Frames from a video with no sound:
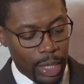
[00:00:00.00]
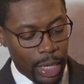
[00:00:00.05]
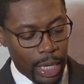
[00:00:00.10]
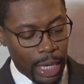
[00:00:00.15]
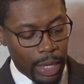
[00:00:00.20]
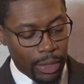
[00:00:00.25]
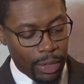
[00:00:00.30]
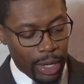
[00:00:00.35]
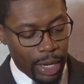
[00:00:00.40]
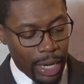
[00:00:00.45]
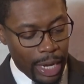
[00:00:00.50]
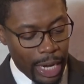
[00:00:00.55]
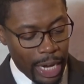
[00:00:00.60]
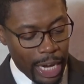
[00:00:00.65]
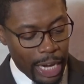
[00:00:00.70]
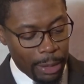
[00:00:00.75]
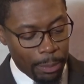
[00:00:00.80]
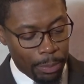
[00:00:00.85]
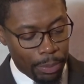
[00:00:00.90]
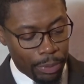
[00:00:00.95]
And the
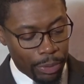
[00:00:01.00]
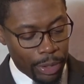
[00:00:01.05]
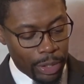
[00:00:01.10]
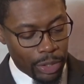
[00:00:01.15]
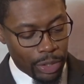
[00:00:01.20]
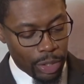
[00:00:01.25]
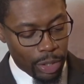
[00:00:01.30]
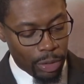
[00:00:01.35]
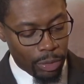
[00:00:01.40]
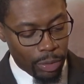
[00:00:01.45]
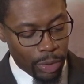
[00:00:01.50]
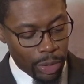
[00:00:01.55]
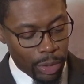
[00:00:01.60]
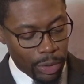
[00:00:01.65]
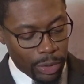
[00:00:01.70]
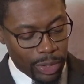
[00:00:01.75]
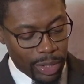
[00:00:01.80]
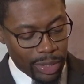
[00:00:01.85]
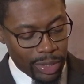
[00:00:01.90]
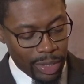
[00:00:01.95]
high priest
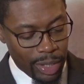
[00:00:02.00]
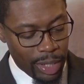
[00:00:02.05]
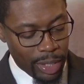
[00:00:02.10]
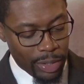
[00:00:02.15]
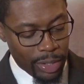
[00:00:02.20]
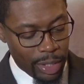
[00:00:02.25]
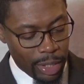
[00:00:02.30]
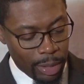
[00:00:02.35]
arose and said unto